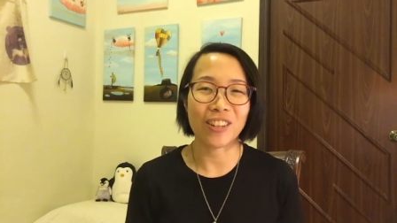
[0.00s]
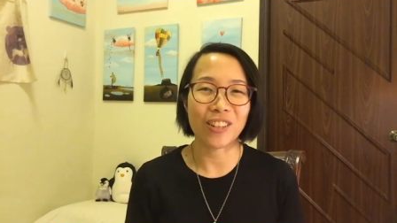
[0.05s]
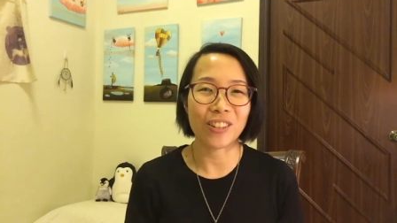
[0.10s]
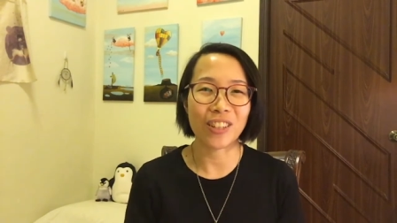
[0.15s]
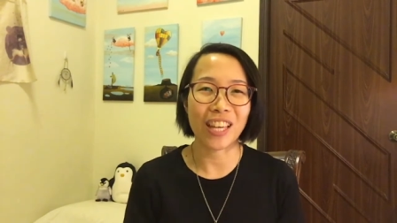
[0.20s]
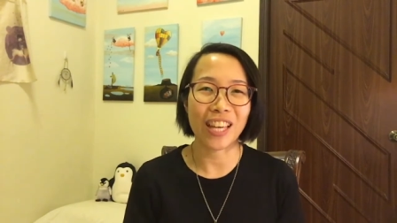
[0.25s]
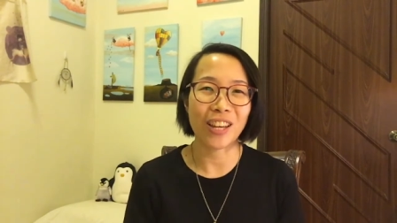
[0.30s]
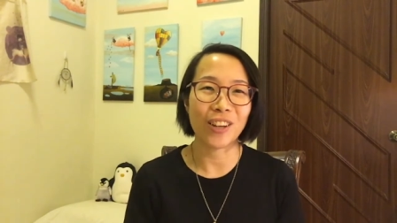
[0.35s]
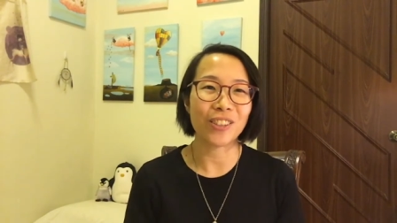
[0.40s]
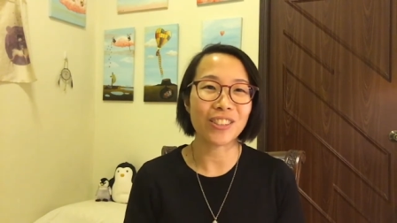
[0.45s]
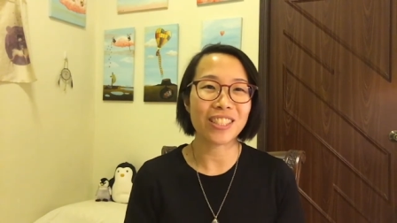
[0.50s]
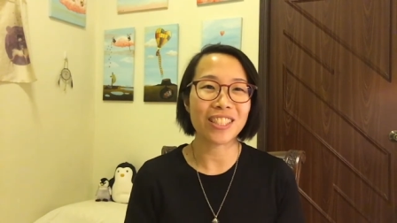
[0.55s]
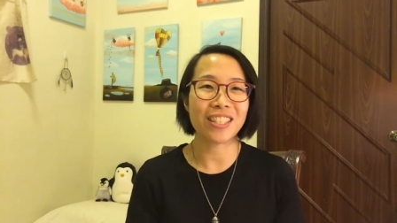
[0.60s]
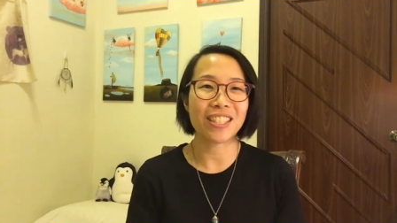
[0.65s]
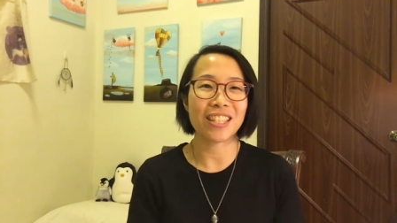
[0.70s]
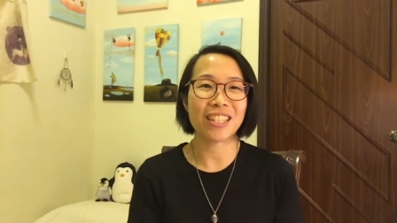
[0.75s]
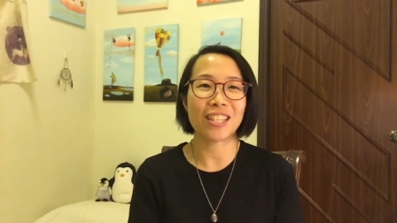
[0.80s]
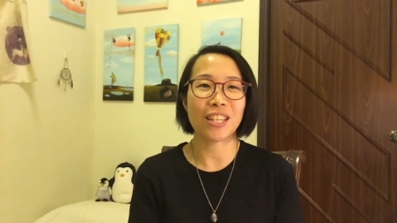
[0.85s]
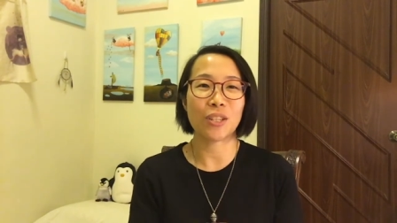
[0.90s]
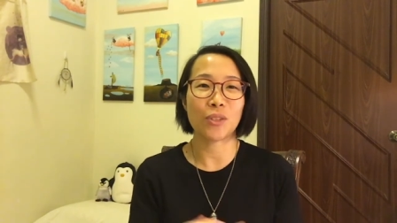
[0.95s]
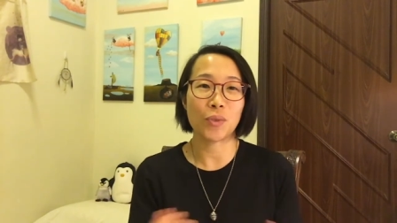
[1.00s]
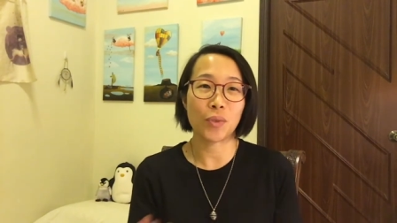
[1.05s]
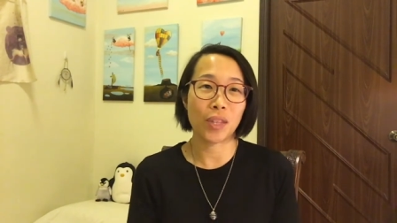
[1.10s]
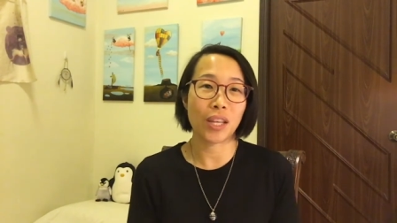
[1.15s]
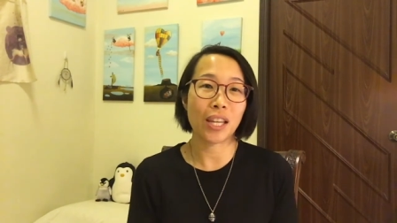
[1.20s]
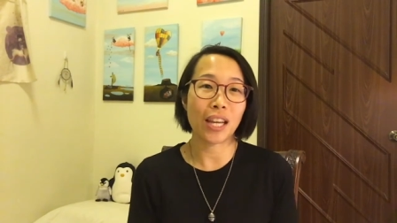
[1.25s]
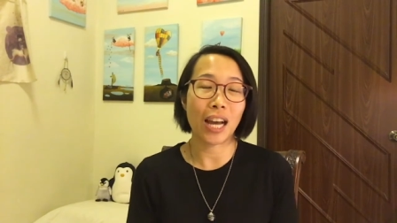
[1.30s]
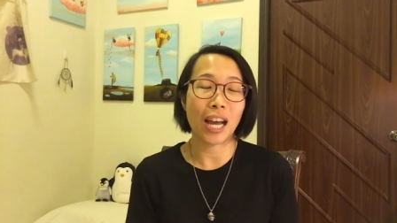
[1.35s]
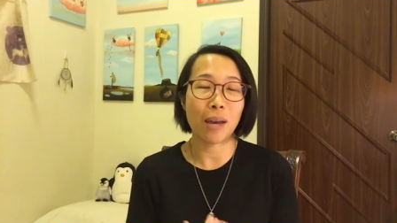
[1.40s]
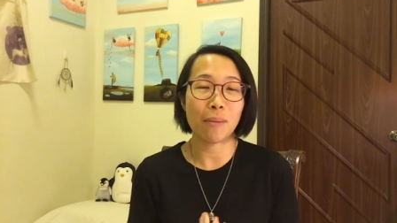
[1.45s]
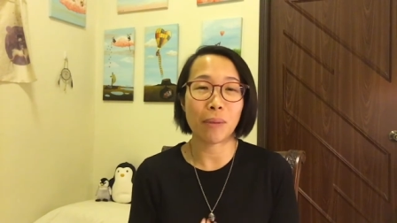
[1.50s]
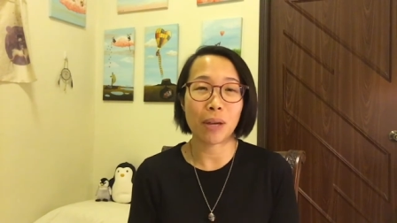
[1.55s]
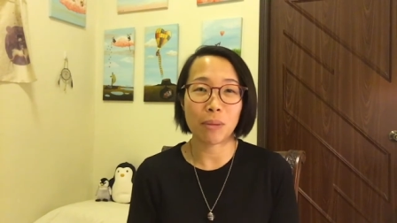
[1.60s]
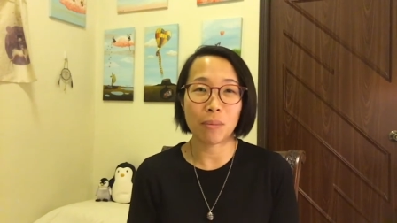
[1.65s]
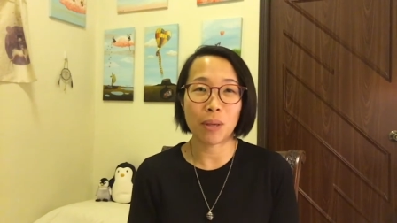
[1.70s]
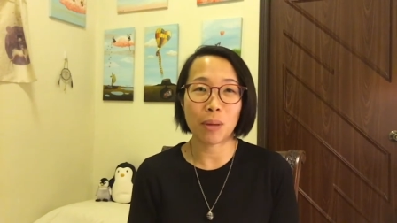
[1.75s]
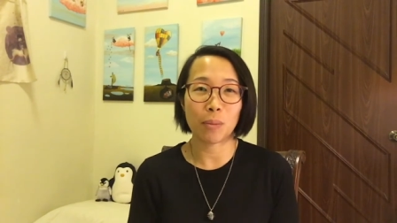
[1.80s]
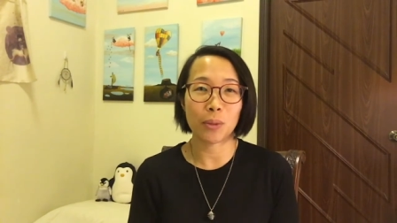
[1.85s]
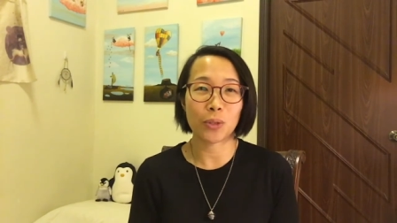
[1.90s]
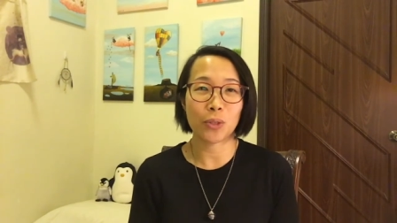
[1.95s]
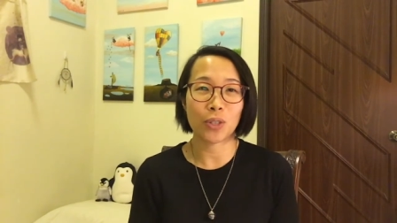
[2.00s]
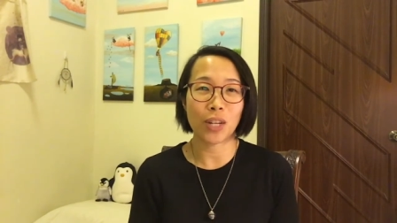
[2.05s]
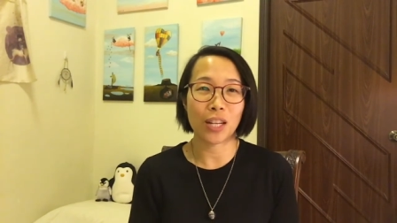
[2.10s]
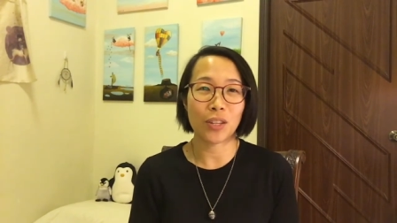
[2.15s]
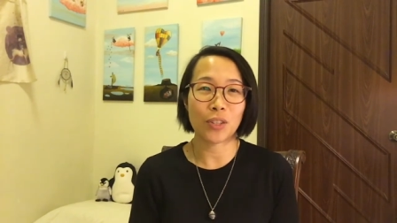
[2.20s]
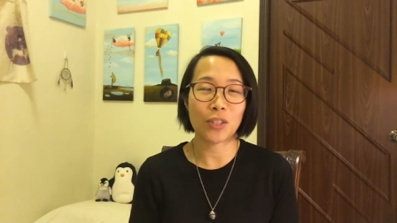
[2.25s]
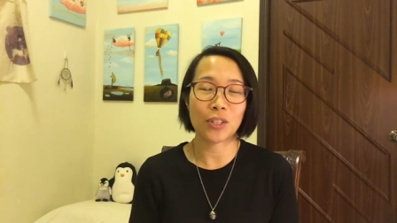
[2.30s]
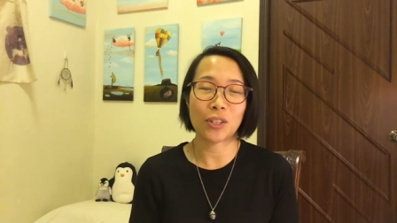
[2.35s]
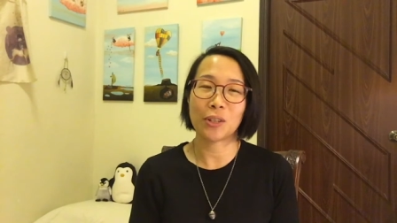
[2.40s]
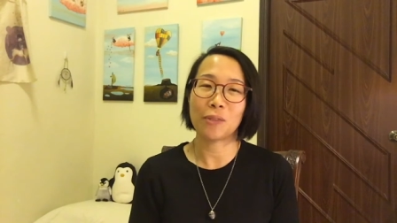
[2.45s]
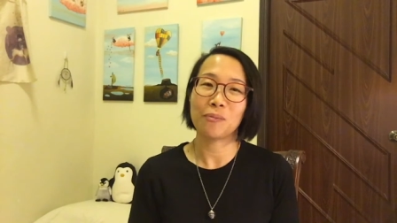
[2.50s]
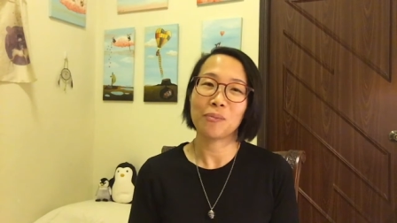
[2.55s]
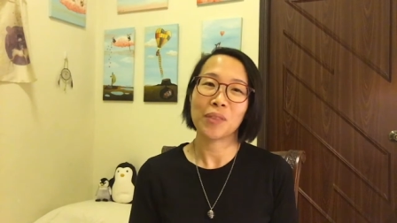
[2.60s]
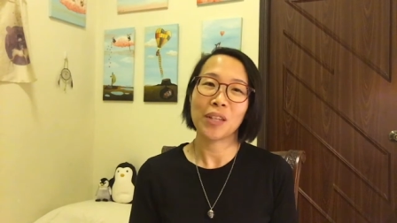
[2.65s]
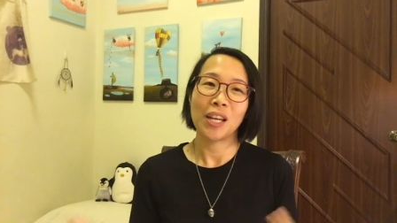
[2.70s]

Okay, all these things that you think I might be able to answer,